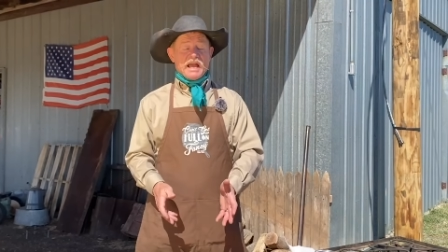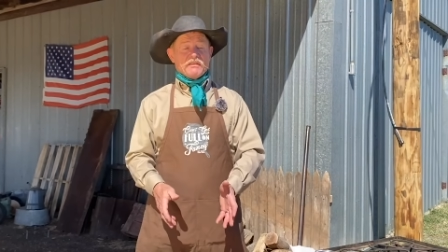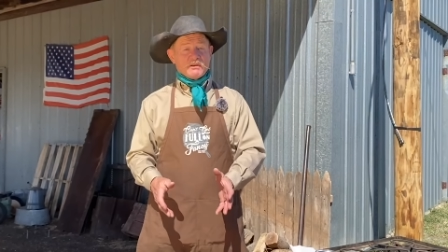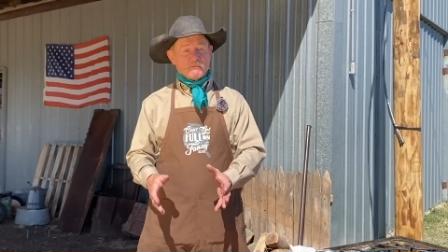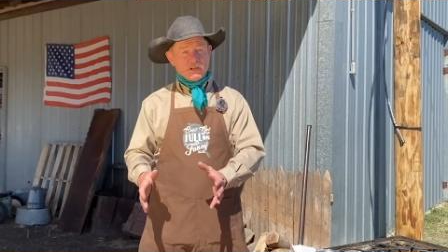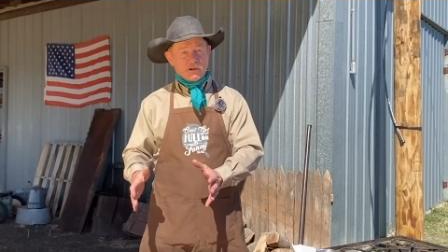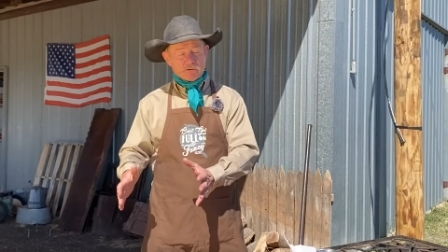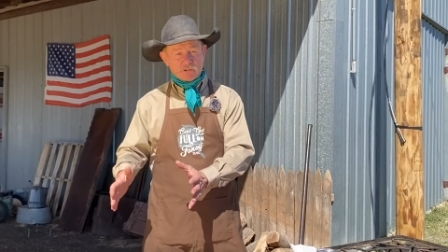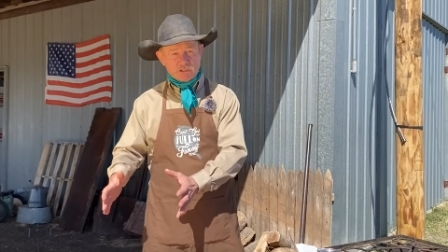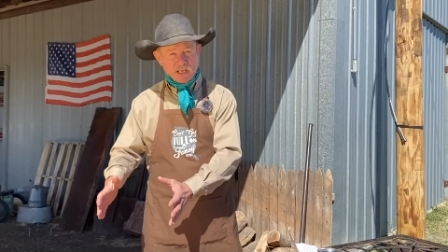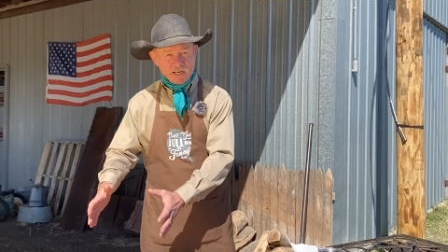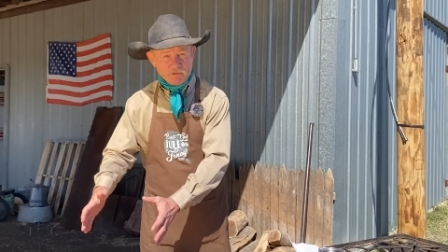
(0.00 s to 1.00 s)
And then we're going to
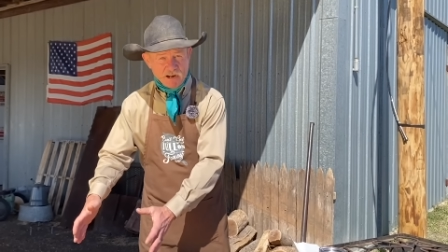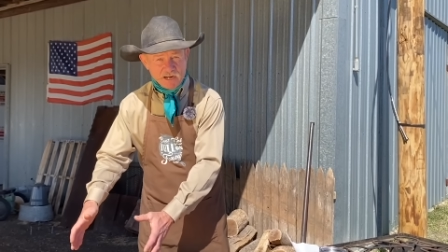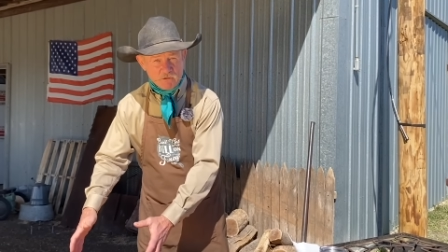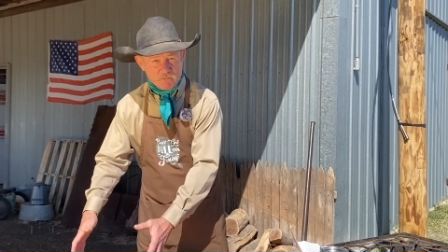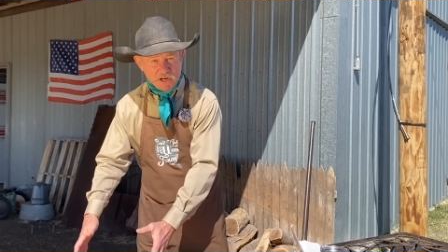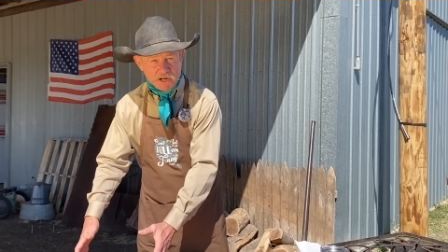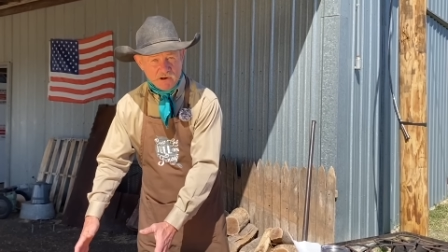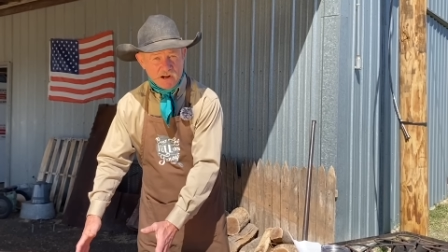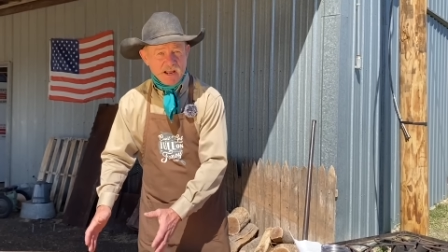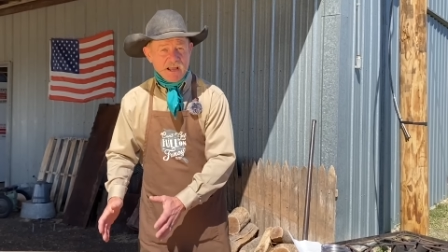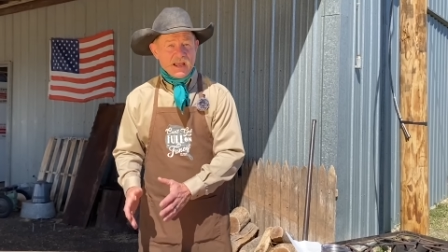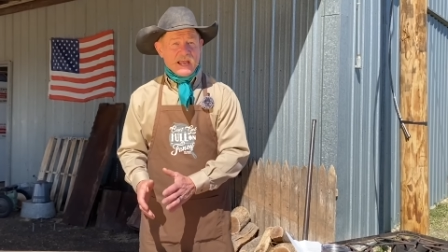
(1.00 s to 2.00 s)
set it right over here
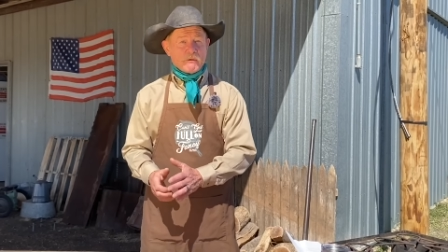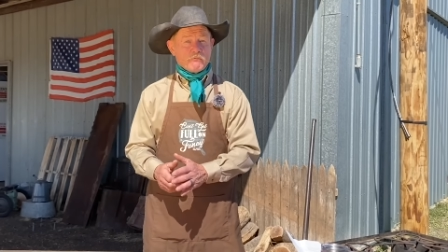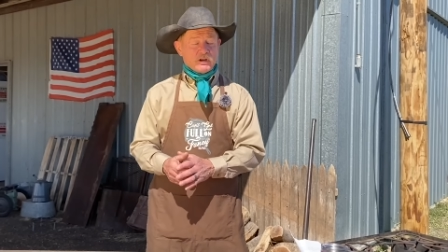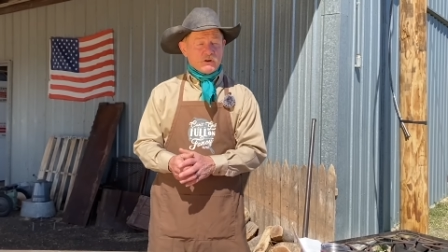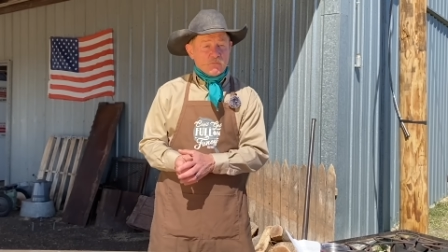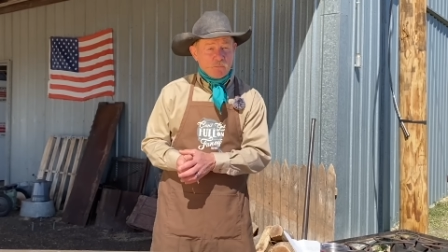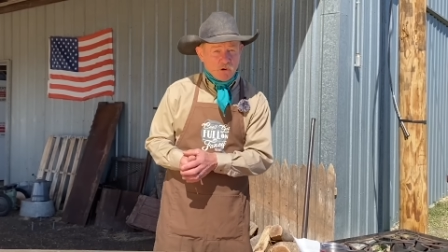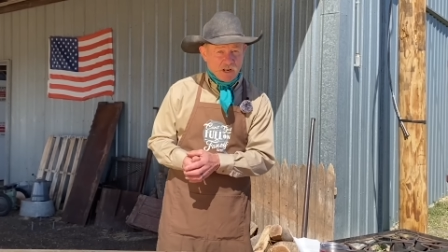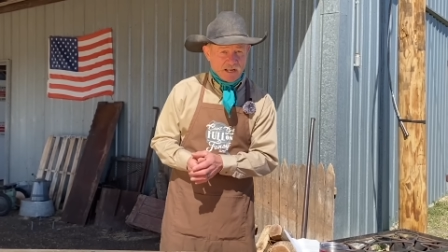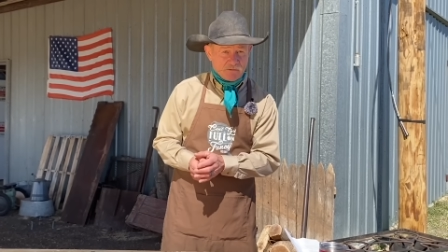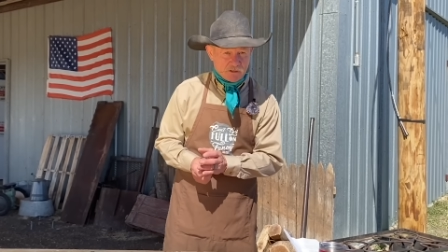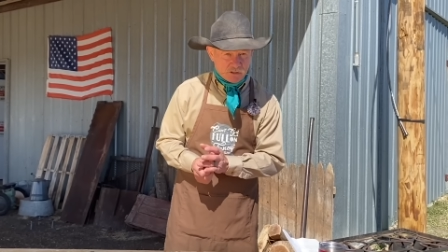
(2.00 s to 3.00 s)
and we're going to pull
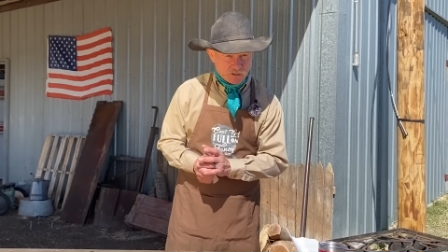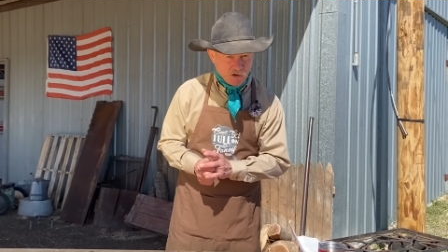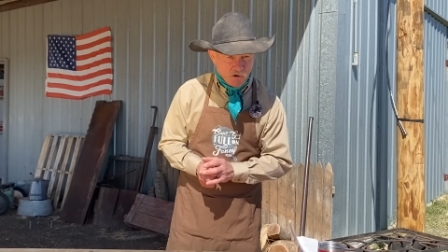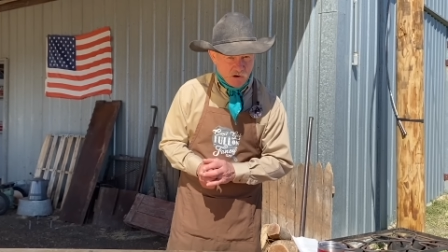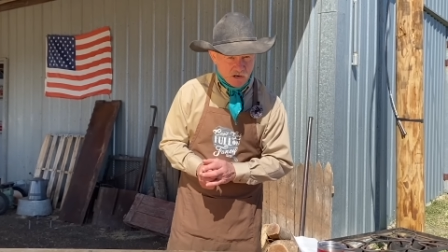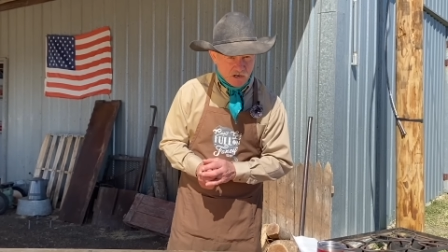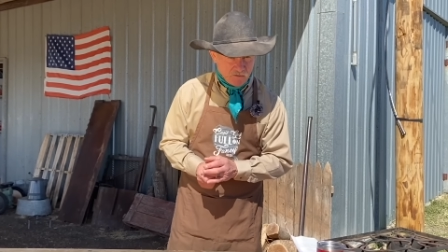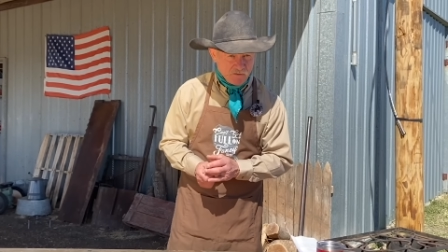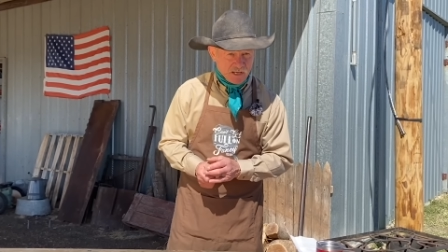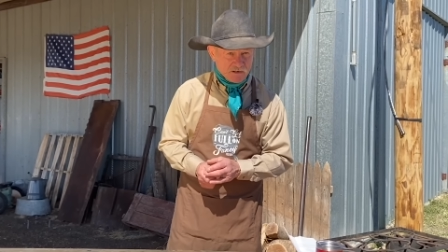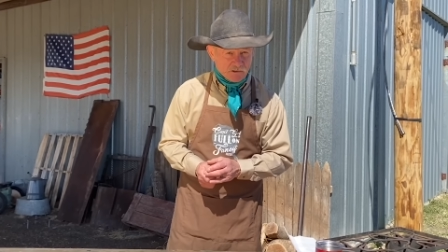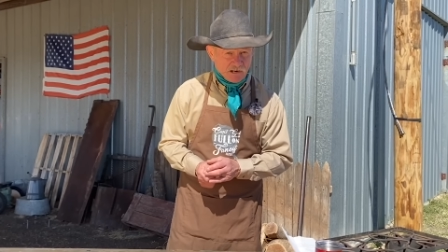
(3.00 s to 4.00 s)
out the star of
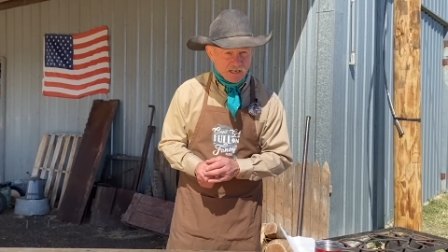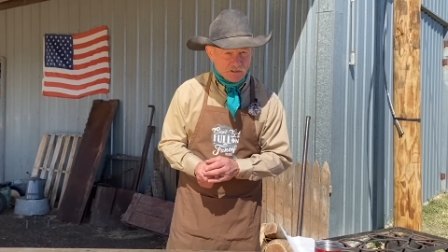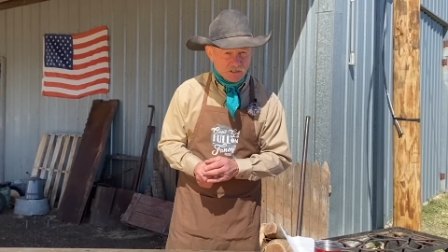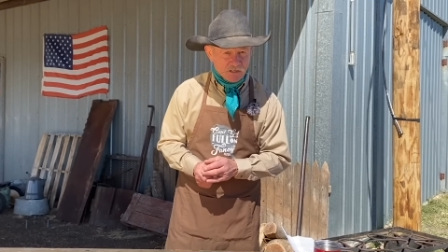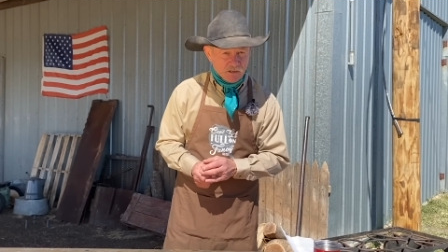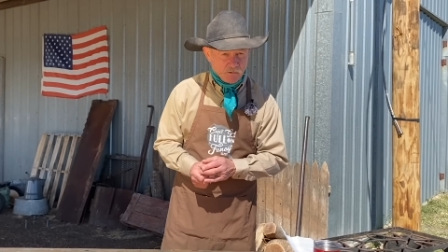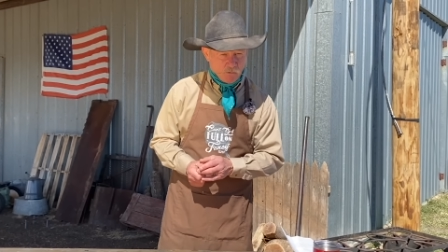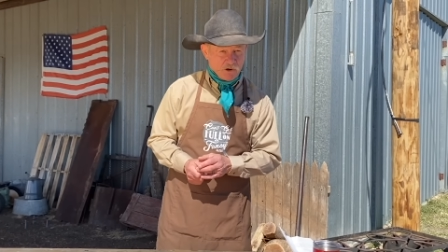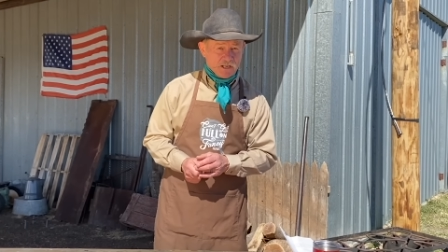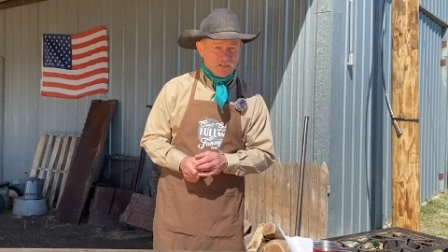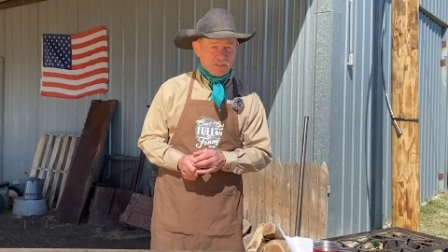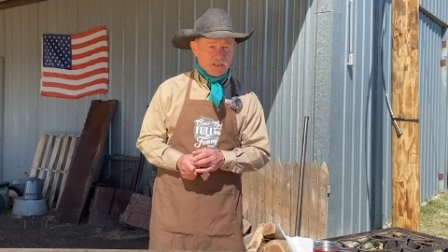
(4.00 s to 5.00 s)
the attraction. What
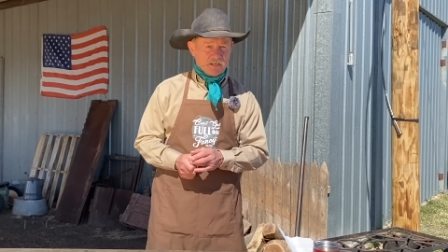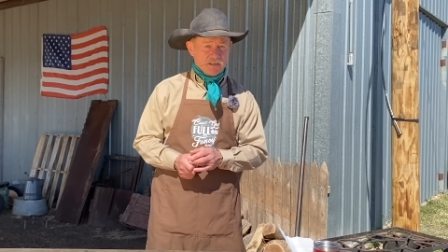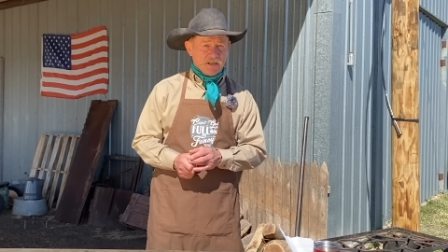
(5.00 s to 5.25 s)
is it?